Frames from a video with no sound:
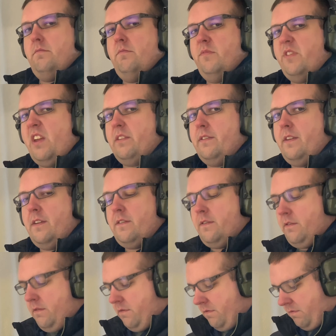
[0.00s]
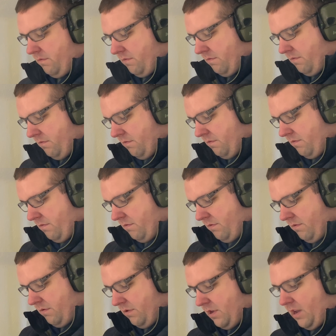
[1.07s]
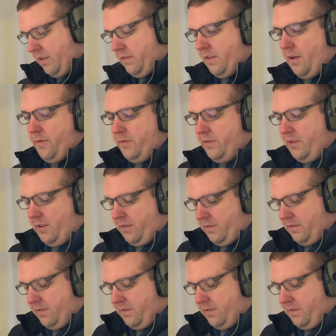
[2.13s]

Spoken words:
Is that 6? Yes, that was 6.